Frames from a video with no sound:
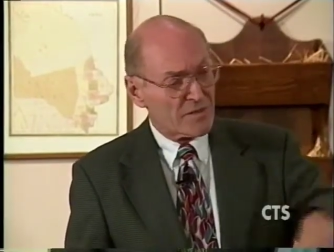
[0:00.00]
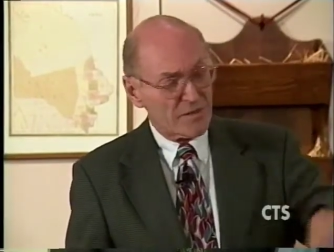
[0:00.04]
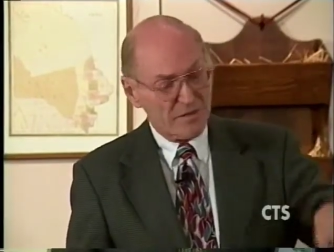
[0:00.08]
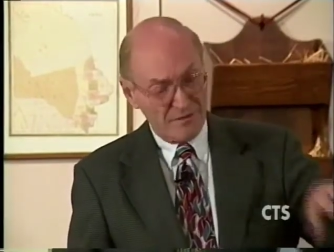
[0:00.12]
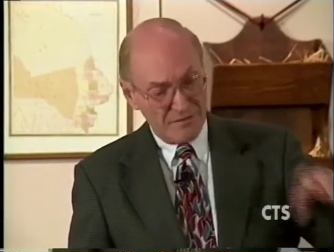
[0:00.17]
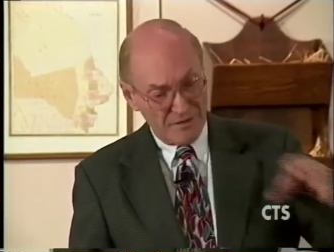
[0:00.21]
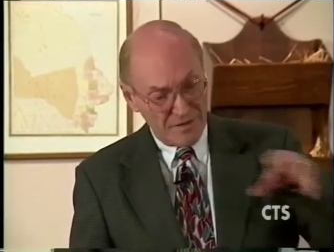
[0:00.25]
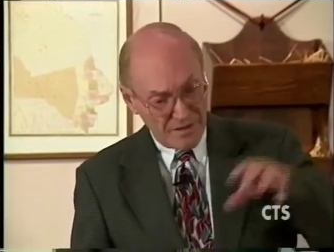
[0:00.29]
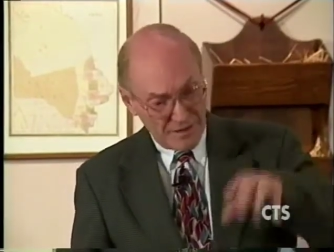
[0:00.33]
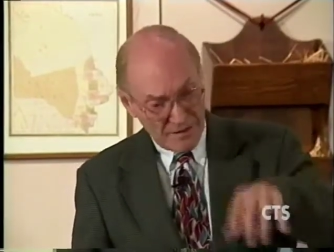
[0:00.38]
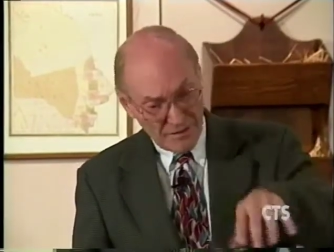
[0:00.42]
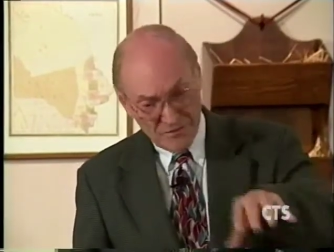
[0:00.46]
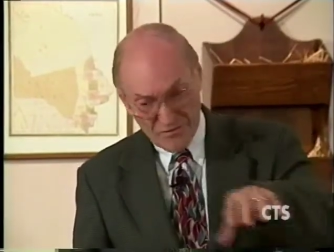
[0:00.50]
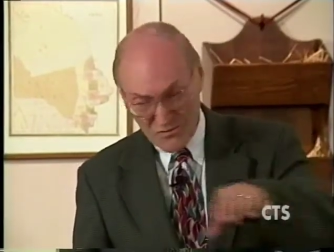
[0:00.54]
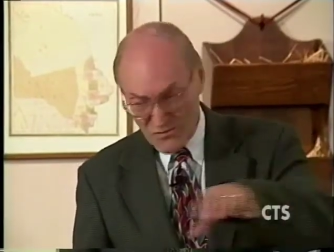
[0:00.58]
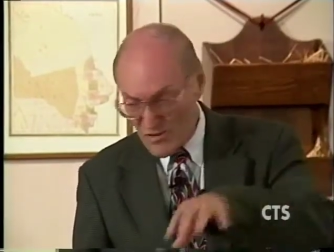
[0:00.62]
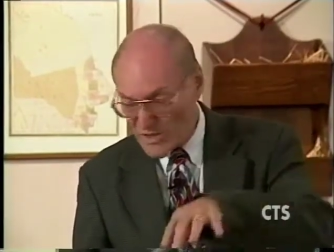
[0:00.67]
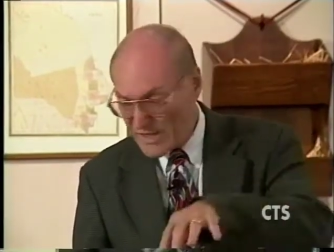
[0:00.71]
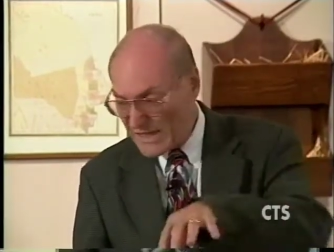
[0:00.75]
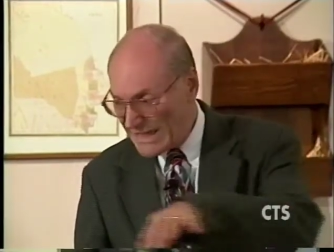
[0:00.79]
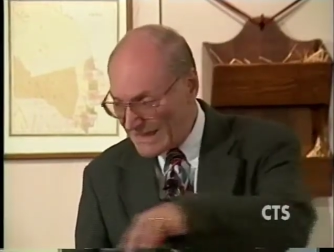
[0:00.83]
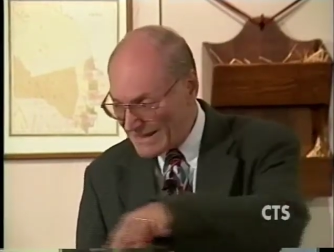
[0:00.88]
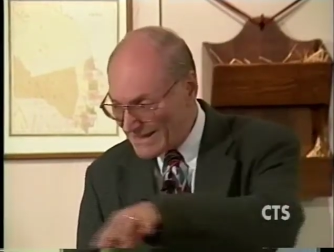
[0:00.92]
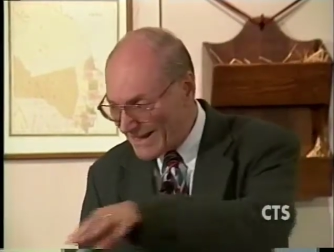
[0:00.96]
they're kind of
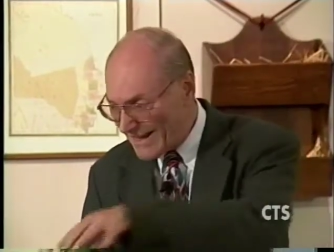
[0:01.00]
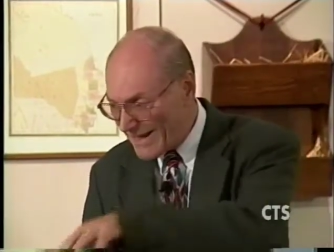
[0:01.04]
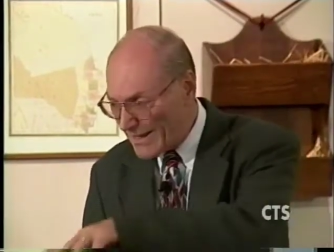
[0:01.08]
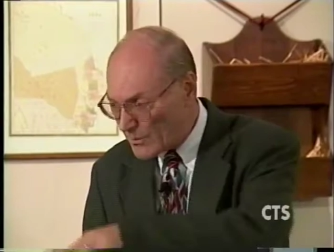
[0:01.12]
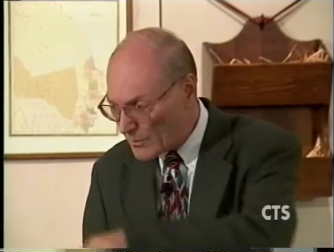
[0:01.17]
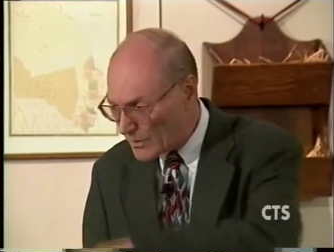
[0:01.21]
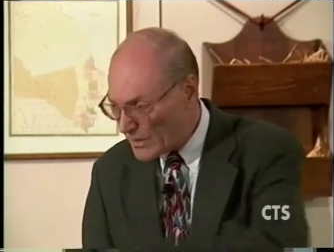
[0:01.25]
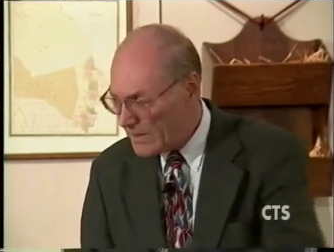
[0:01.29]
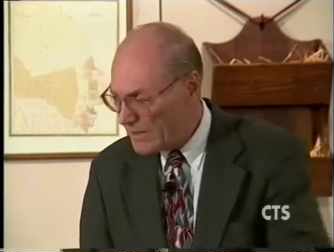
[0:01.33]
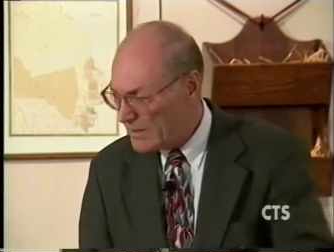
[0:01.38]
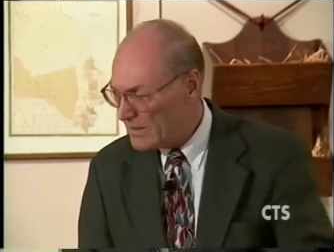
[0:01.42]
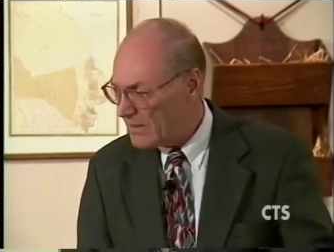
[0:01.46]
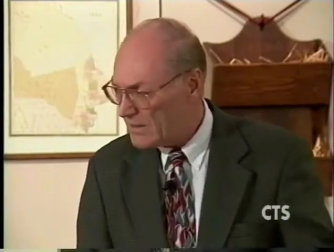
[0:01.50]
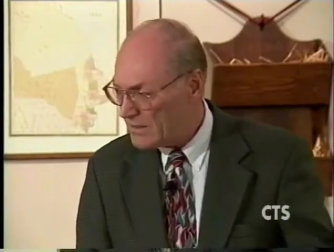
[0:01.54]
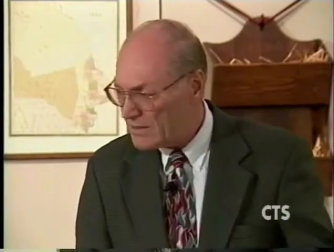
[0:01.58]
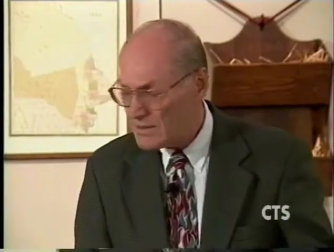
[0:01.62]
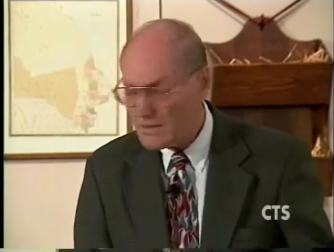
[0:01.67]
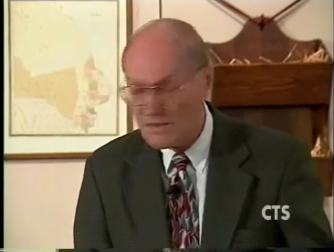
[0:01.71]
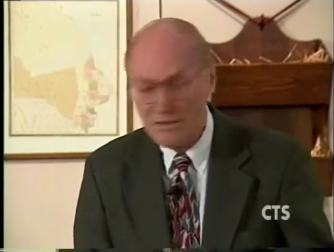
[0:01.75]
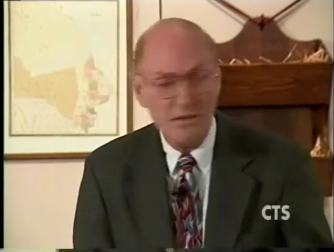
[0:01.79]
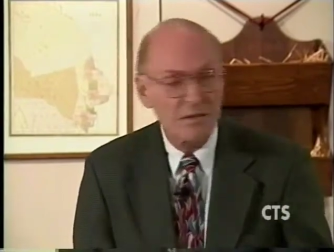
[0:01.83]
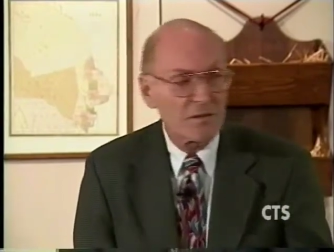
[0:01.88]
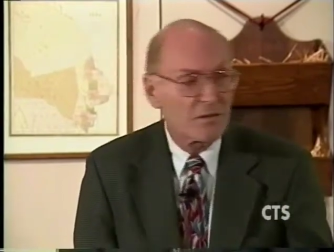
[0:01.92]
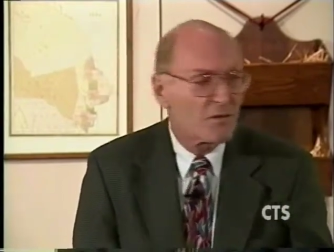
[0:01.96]
running
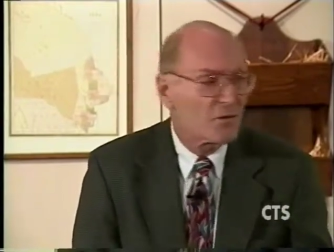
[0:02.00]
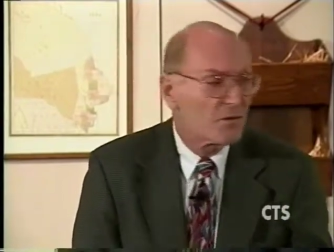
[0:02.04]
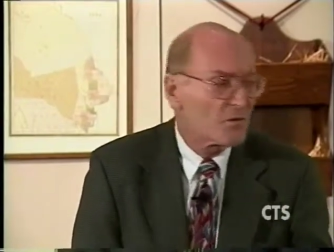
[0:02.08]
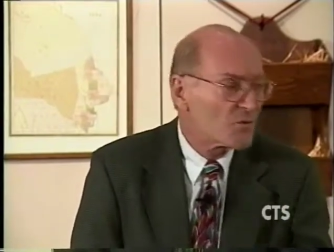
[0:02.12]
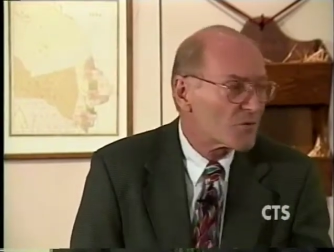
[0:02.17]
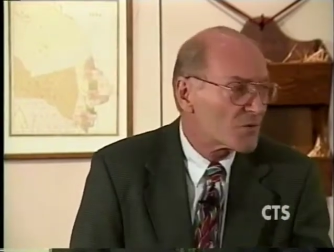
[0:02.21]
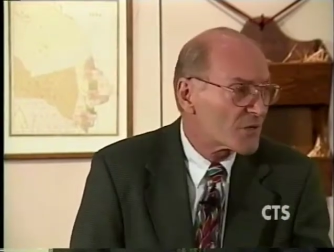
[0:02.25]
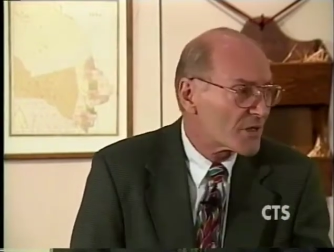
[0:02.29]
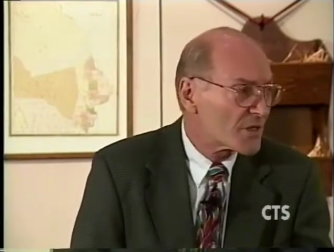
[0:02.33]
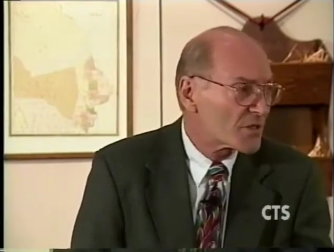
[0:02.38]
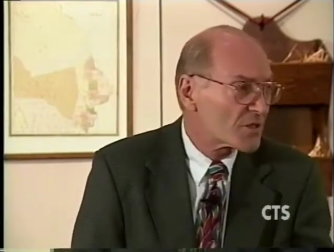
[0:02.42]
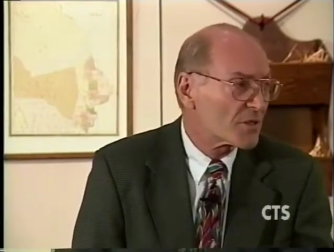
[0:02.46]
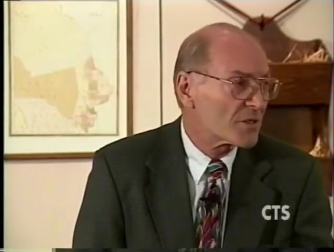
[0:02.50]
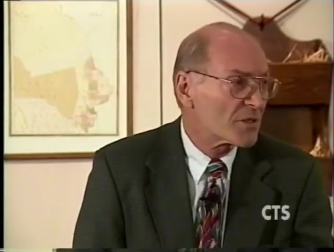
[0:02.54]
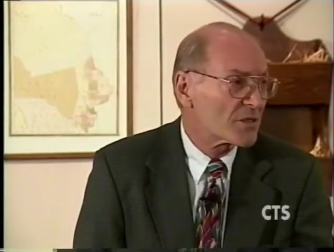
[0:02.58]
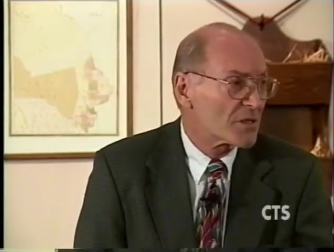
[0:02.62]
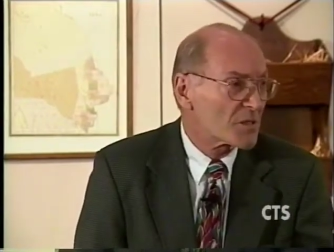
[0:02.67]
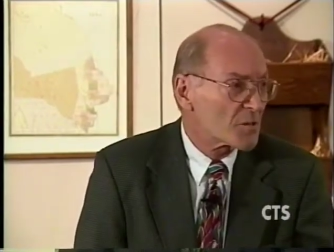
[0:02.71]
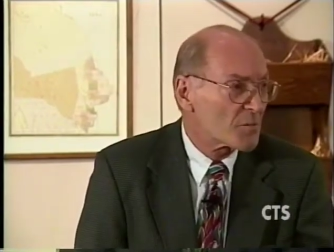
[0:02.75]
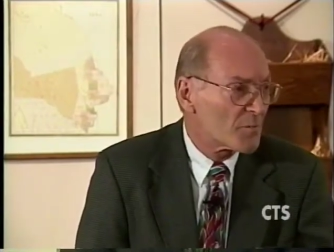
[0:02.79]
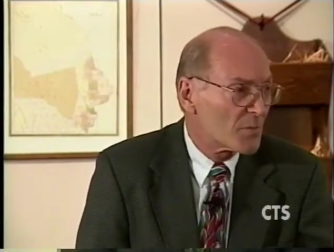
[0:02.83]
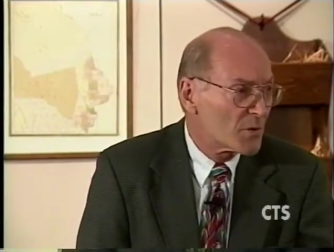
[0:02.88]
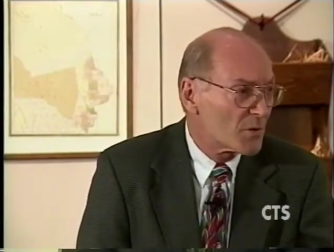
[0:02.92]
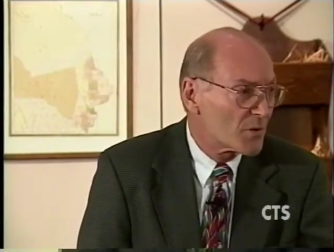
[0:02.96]
downhill, uh, nutrition
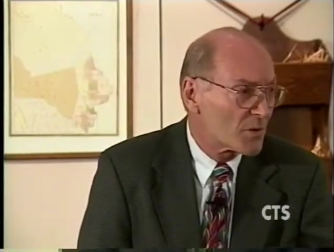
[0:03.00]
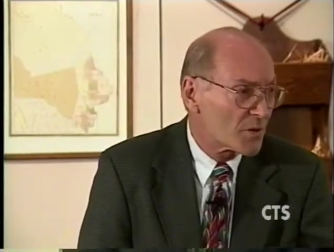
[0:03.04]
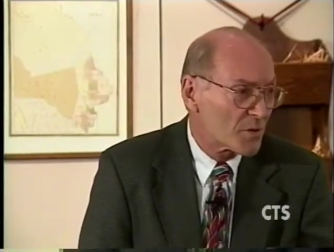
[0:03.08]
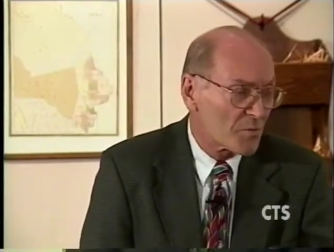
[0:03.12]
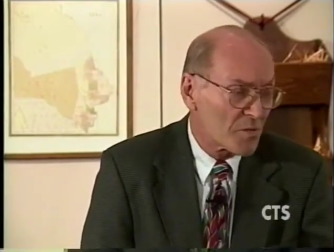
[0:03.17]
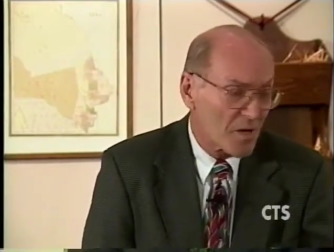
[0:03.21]
is poor,